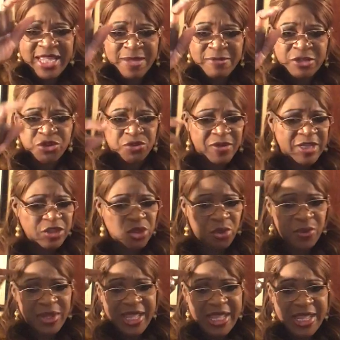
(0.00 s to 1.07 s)
Imagery in
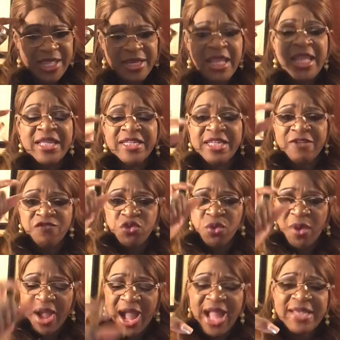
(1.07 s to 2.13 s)
your head give
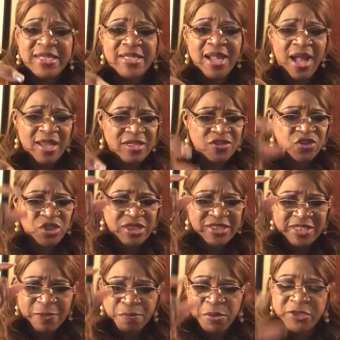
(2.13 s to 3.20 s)
you
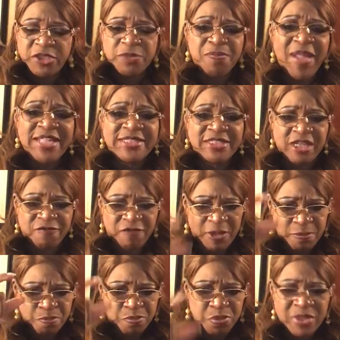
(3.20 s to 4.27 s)
ideologies and perspective
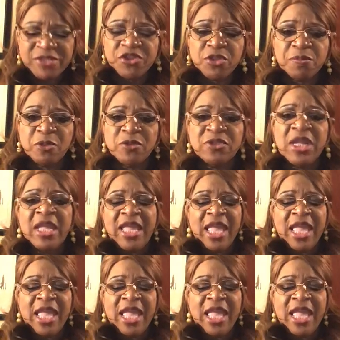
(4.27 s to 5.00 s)
and principles.